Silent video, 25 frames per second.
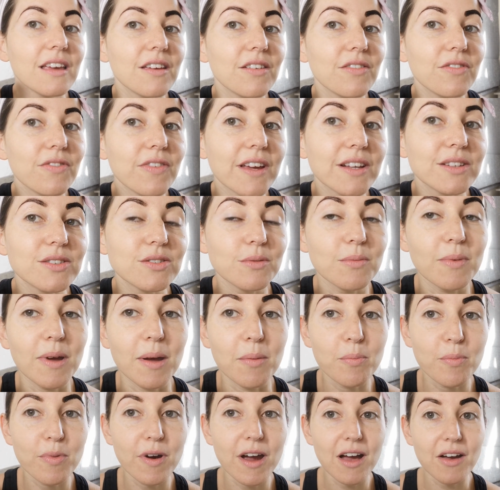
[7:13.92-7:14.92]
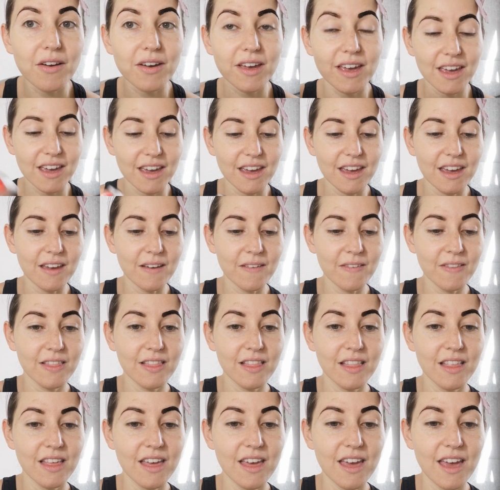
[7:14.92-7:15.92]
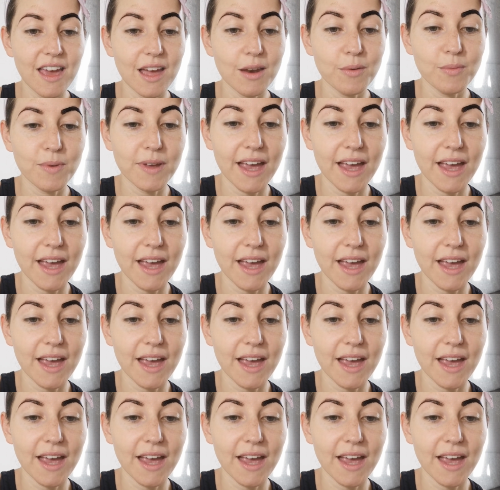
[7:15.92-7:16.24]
effect on my brow hair, and